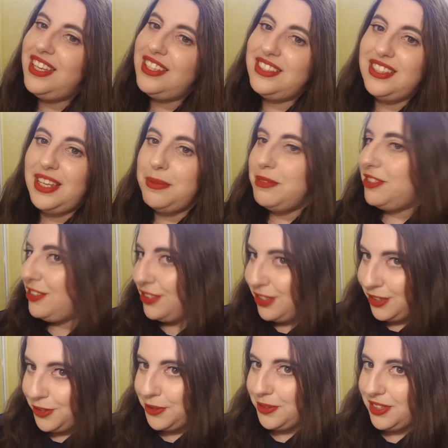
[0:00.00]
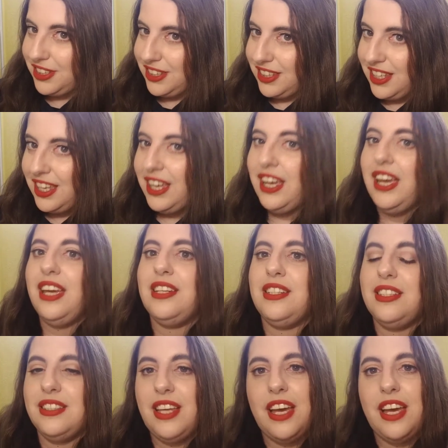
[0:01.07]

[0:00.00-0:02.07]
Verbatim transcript: His name is Duke, and he's